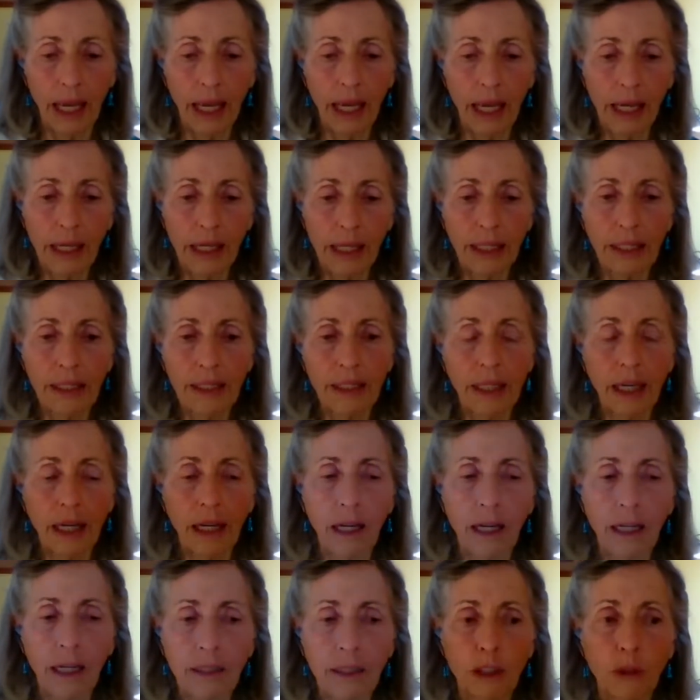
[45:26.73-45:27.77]
And
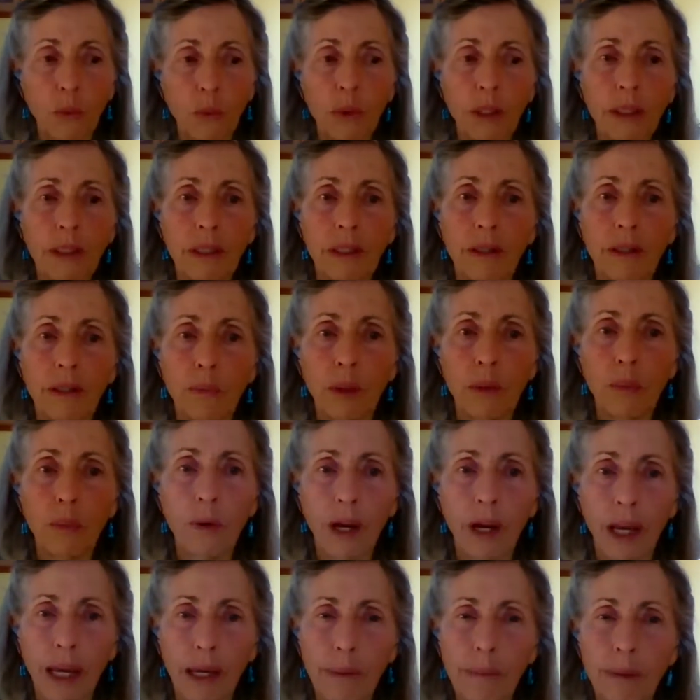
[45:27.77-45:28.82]
so we
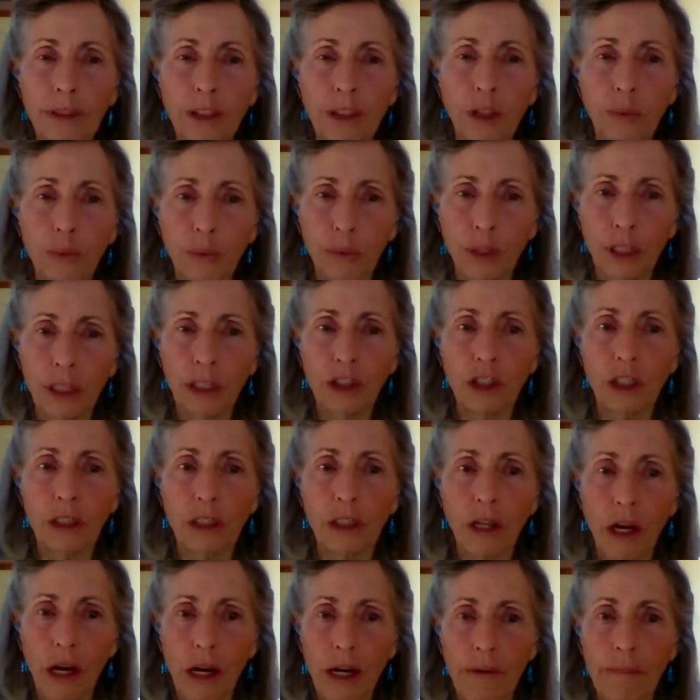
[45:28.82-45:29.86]
were able to reach a
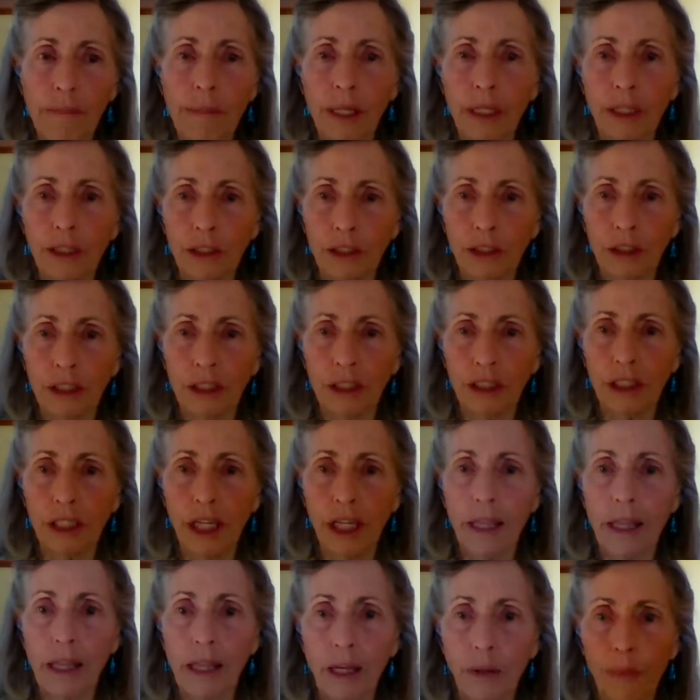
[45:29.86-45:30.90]
lot of ministers,
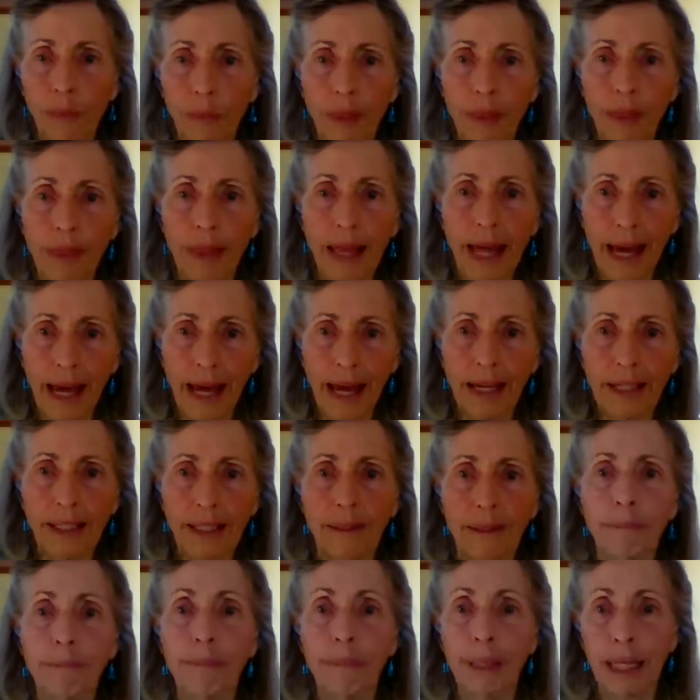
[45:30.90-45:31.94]
I think, with that
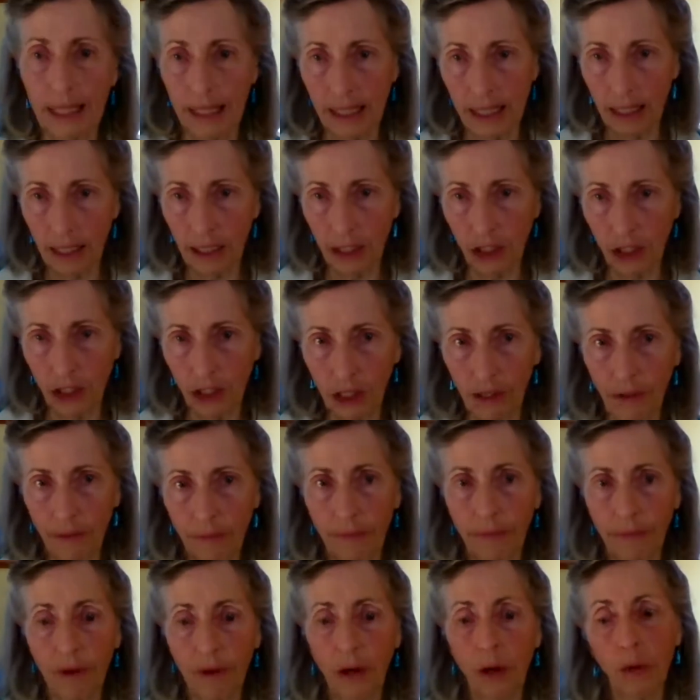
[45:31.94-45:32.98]
message
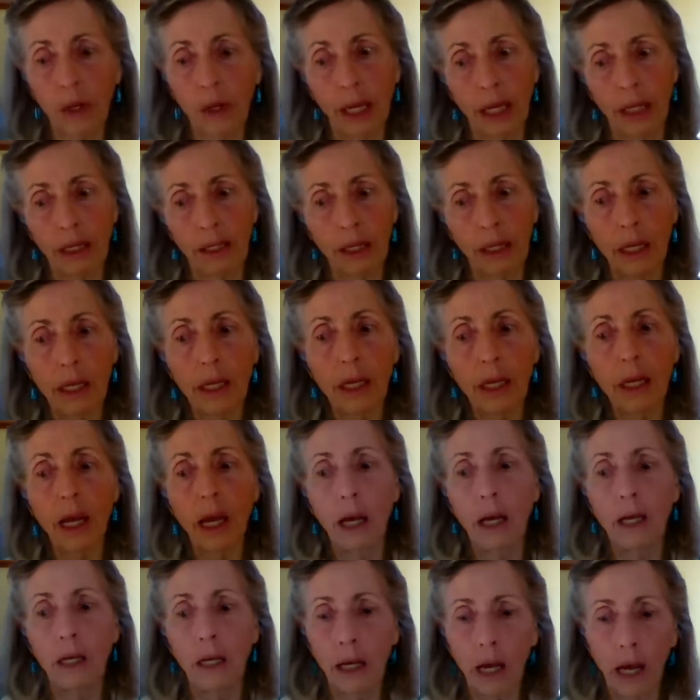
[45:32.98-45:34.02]
of, okay,
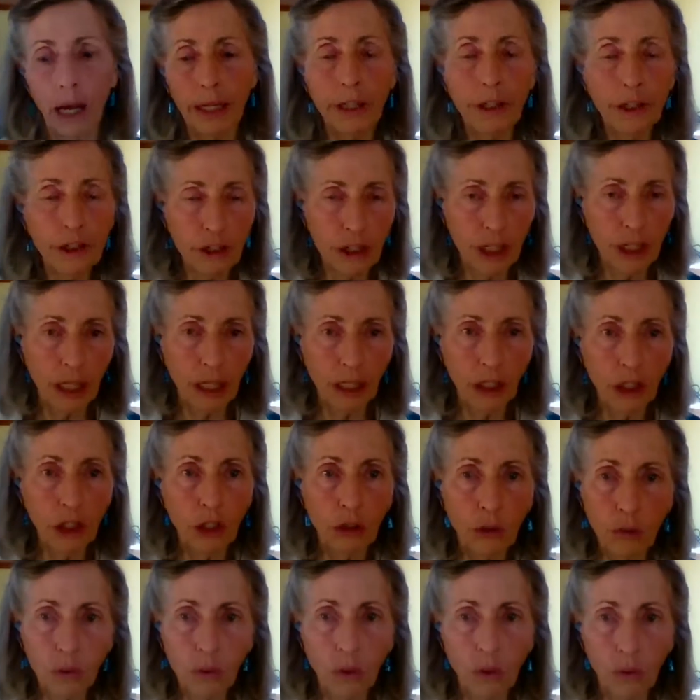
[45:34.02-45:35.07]
I understand
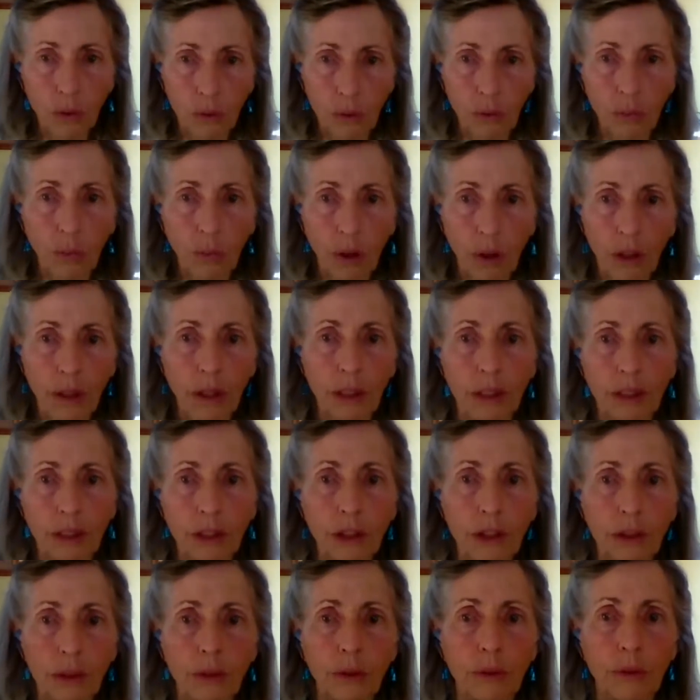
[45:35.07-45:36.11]
you don't want
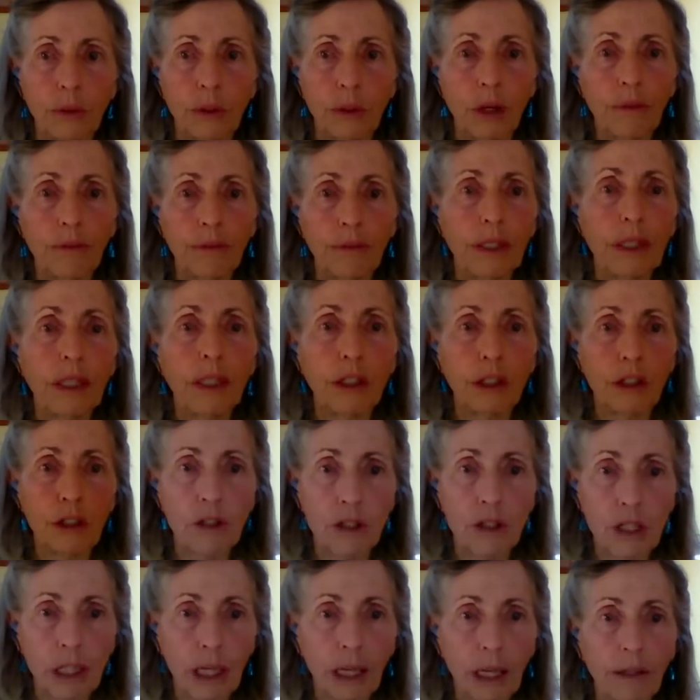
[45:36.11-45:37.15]
to go vegan
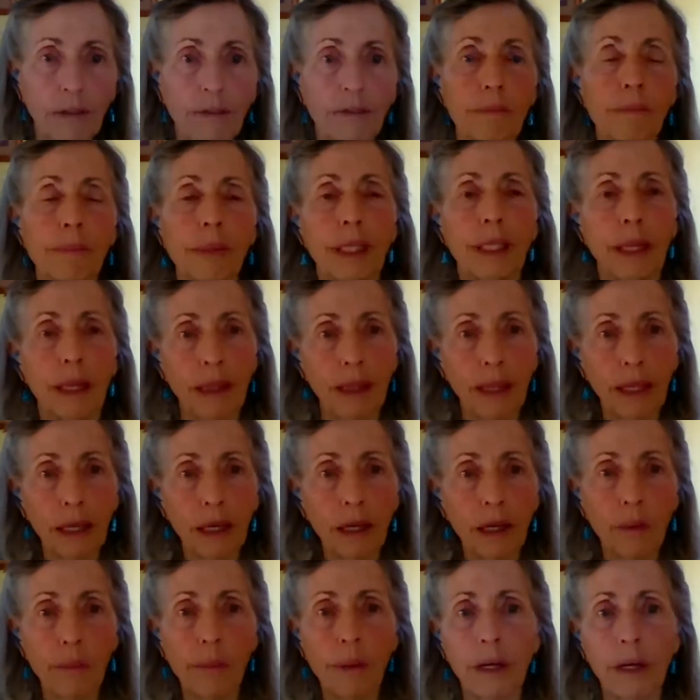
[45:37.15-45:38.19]
yourself, but
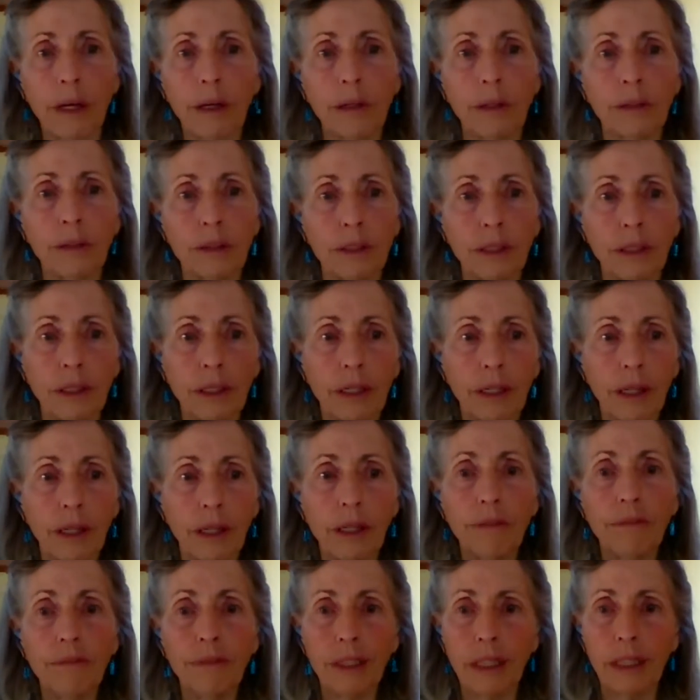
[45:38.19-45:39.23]
think about
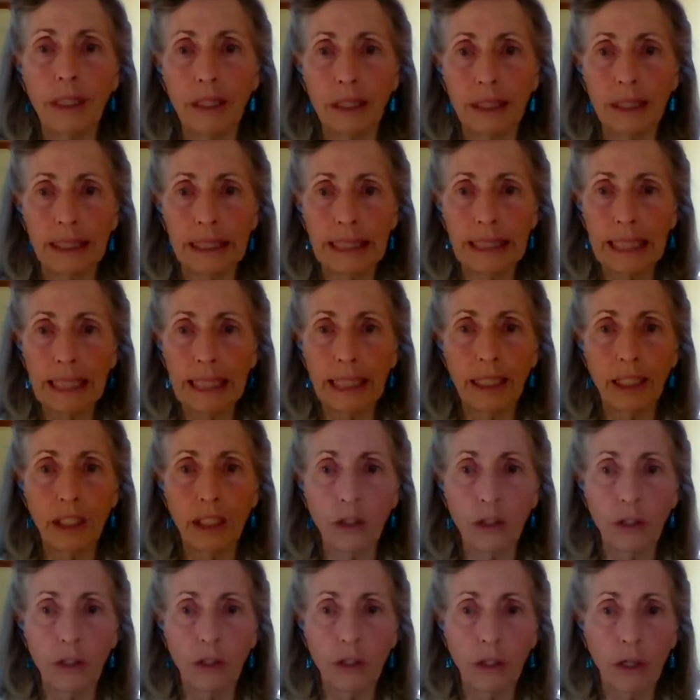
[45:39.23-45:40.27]
the vegans
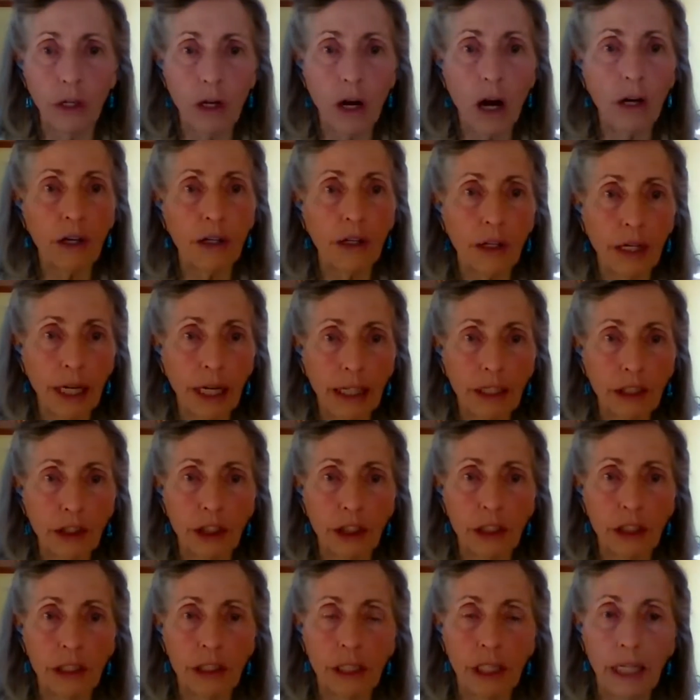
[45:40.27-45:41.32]
in your
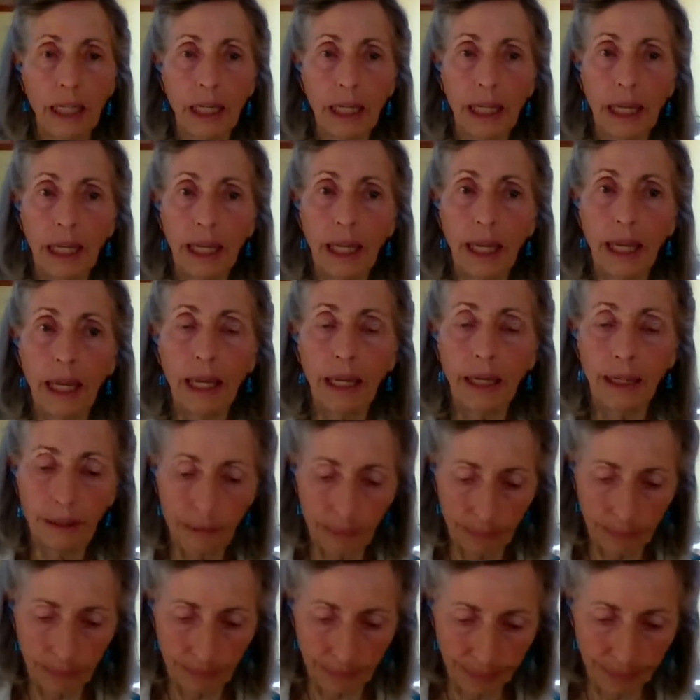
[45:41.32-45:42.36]
congregation.
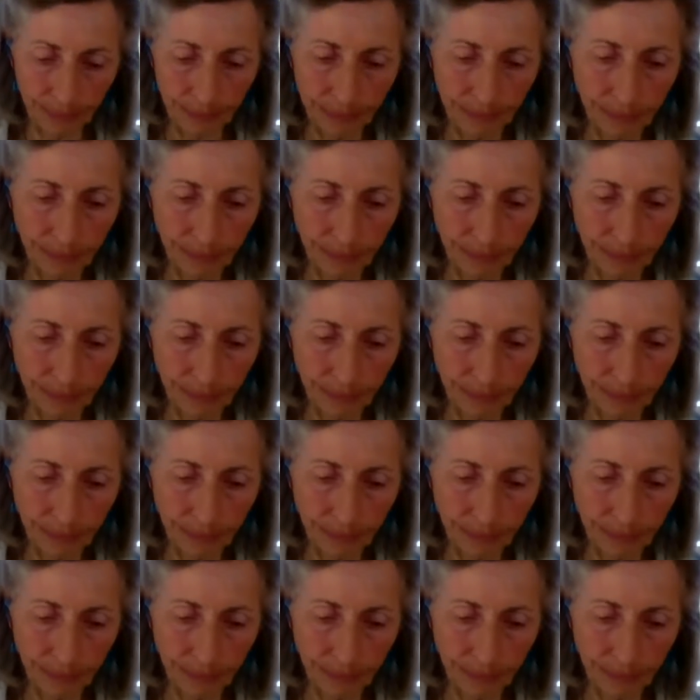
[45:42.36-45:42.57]
And